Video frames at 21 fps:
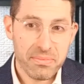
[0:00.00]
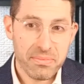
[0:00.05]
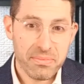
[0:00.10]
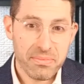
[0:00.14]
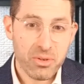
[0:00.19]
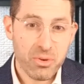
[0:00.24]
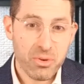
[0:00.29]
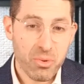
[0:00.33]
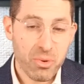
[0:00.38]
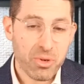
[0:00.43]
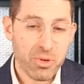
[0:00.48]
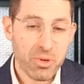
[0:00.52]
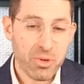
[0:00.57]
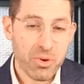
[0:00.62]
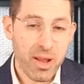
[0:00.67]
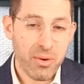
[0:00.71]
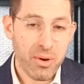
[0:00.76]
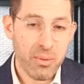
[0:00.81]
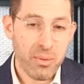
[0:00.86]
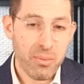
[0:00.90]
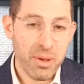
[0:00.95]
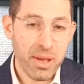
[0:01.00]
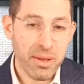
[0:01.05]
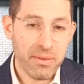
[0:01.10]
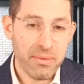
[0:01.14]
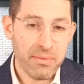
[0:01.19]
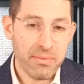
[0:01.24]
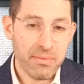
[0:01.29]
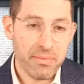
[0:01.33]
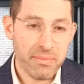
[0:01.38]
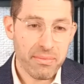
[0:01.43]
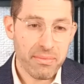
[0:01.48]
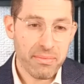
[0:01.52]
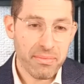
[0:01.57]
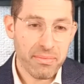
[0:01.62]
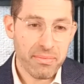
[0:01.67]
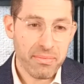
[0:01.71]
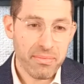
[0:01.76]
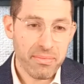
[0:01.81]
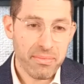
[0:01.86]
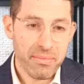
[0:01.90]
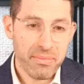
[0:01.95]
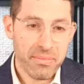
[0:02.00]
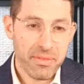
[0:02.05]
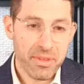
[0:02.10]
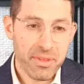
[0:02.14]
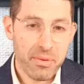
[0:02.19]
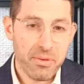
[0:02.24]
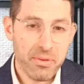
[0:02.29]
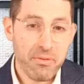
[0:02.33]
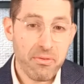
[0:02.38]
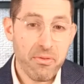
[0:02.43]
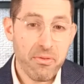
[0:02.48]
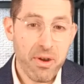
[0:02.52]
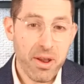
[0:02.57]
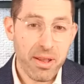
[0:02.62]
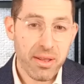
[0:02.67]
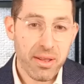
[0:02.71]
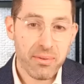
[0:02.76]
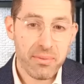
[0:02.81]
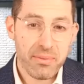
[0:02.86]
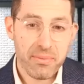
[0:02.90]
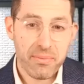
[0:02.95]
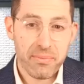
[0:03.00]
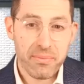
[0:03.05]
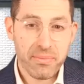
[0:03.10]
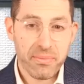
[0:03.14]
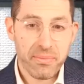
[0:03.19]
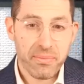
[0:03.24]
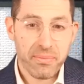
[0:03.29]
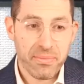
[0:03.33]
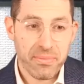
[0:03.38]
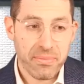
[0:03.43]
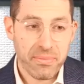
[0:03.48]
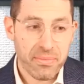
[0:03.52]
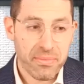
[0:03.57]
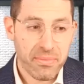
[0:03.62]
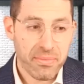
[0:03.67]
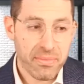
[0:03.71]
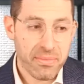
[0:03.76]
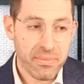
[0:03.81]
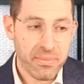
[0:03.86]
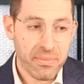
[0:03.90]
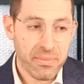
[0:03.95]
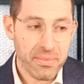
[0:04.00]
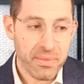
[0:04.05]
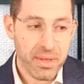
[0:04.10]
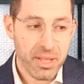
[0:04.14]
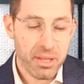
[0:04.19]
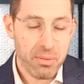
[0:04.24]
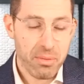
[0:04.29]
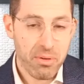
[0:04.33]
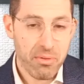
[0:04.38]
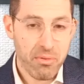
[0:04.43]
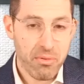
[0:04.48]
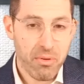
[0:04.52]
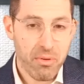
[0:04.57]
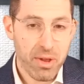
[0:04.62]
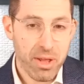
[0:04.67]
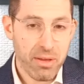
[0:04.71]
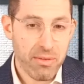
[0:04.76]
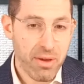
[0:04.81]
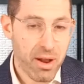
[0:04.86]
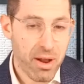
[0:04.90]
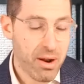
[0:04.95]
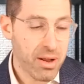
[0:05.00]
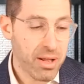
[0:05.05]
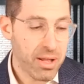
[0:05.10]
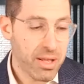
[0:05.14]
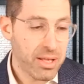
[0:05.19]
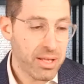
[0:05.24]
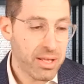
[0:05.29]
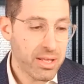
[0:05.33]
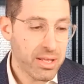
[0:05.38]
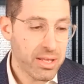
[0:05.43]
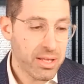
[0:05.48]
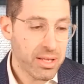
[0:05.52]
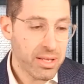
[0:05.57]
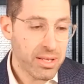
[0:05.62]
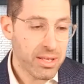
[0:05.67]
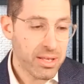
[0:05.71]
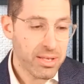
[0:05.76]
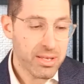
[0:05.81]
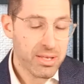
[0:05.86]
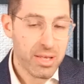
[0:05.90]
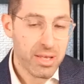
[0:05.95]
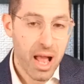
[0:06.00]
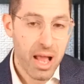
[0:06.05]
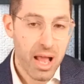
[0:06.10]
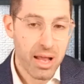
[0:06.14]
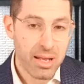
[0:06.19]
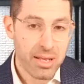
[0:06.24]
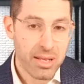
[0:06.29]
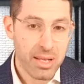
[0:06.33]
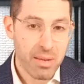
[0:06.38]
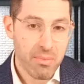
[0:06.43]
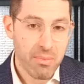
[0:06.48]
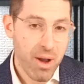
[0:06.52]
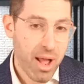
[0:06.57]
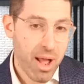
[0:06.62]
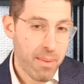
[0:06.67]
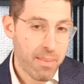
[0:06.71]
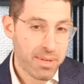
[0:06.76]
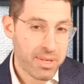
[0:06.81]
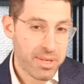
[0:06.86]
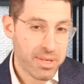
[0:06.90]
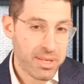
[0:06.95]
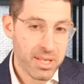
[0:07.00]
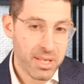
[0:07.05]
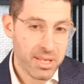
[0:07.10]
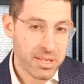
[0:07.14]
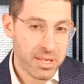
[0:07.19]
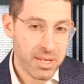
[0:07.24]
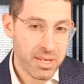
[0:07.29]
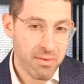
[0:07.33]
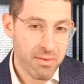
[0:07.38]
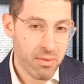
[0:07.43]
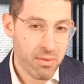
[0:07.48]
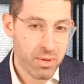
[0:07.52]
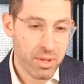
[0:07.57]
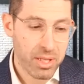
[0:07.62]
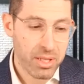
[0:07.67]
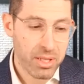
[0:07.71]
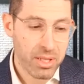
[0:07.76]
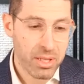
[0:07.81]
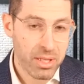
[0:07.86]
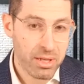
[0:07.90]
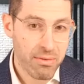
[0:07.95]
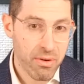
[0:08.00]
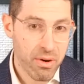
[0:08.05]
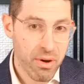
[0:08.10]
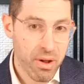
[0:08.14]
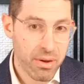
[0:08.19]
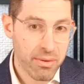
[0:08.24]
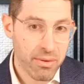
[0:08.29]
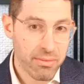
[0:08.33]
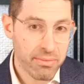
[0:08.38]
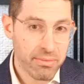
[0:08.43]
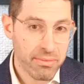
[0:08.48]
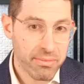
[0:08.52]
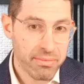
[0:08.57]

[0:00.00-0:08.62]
That's what we're trying to all be. To be free. To be free of our societies that promise us things that never really deliver on.